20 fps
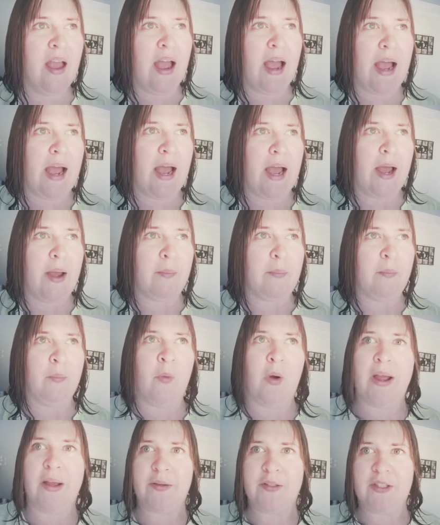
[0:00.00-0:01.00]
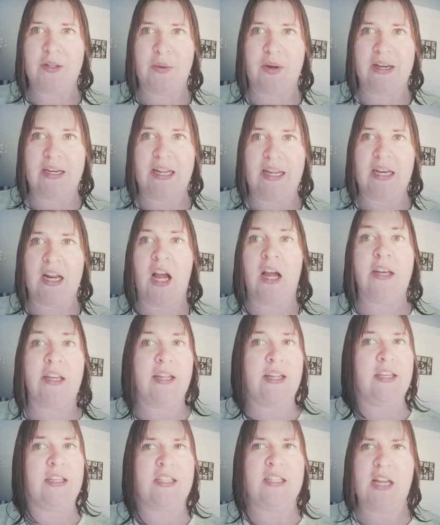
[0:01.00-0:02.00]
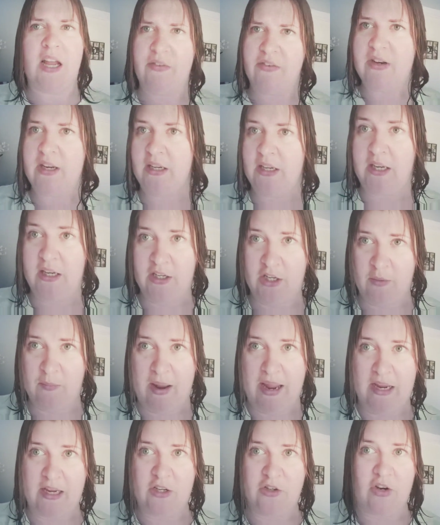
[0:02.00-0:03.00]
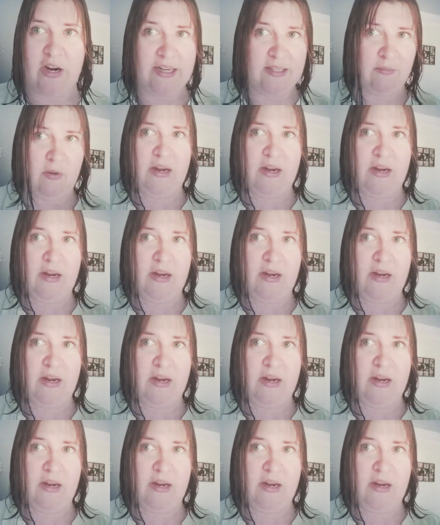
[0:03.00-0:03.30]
Um, what else do I need? I need definitely need new baking trays,